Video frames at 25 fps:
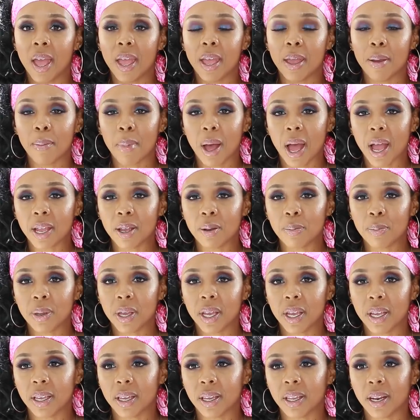In my
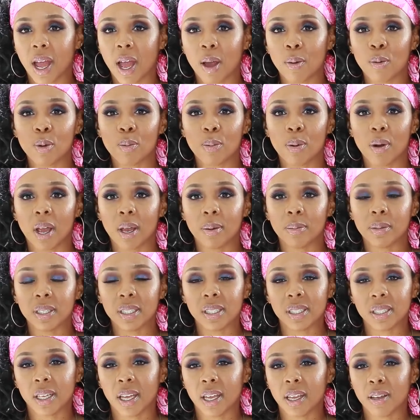opinion, I will probably
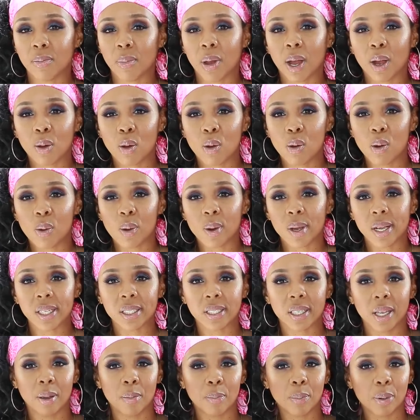save my
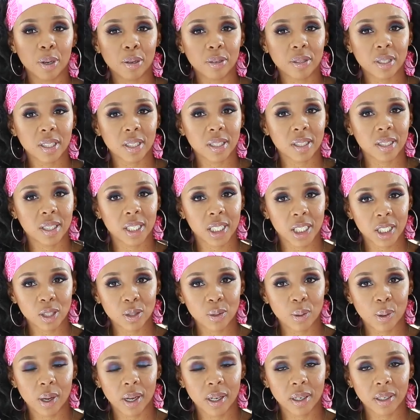coins and purchase
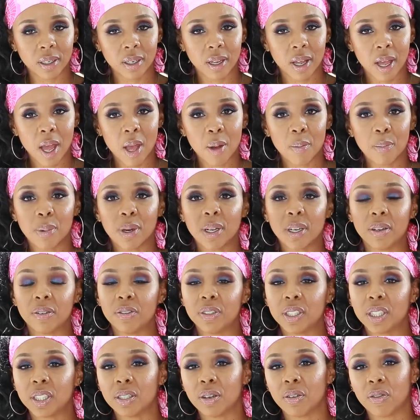this one but
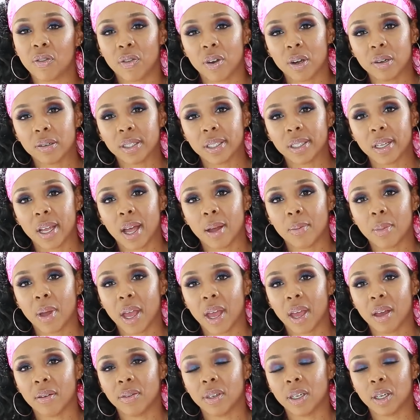if it's your first time
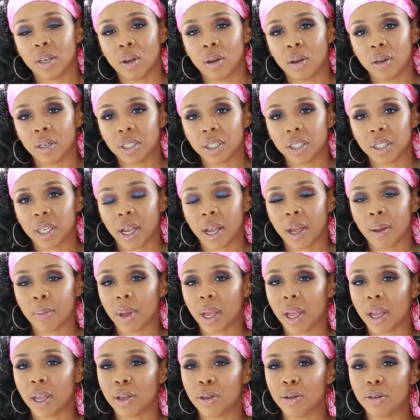having Longchamp
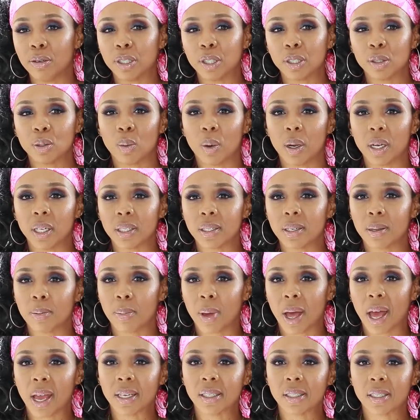and you just wanted to
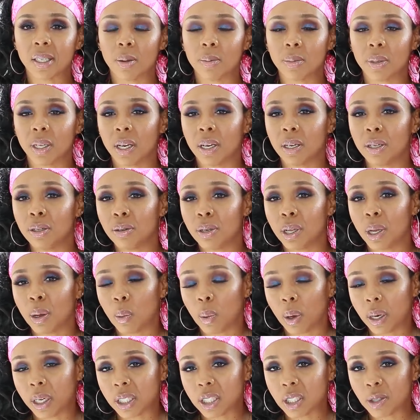buy something and you didn't
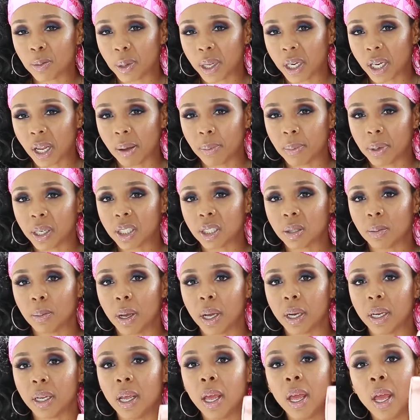want to spend that much
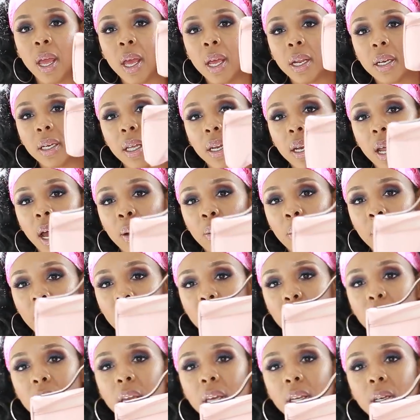money, then I will
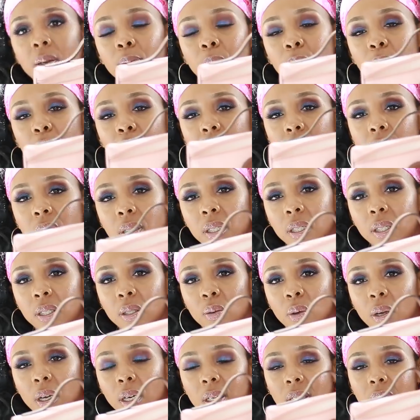go ahead and purchase
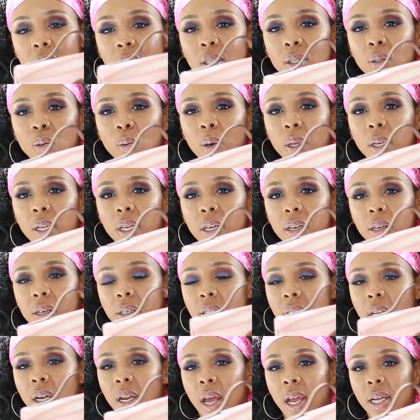this one because this one here
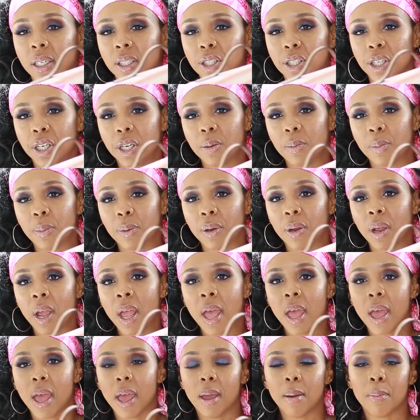is a lot cheaper.
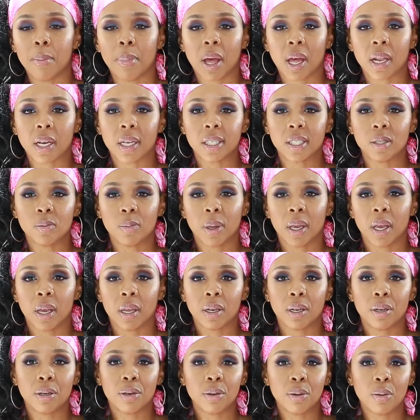And by this
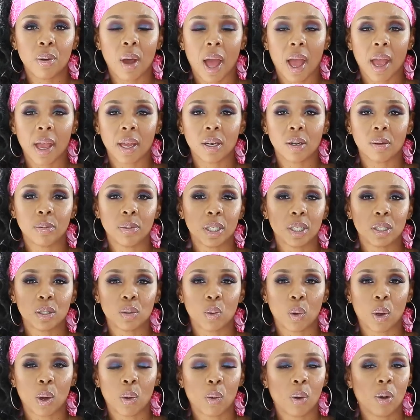being a new item, this
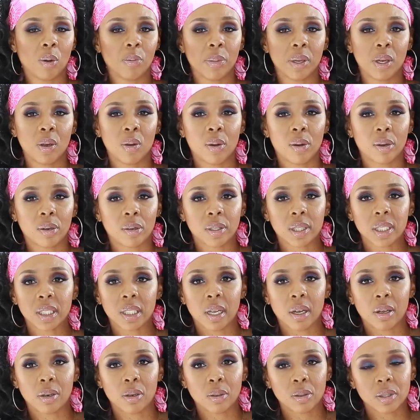one won't be going on
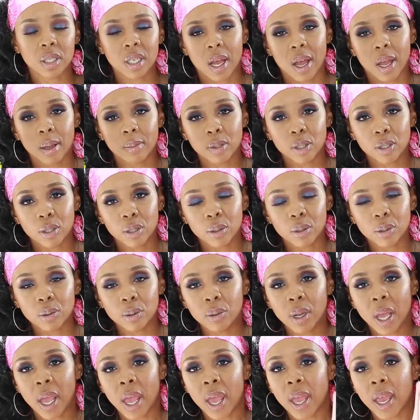sale no time
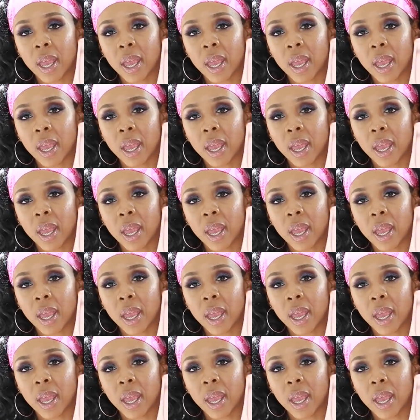soon.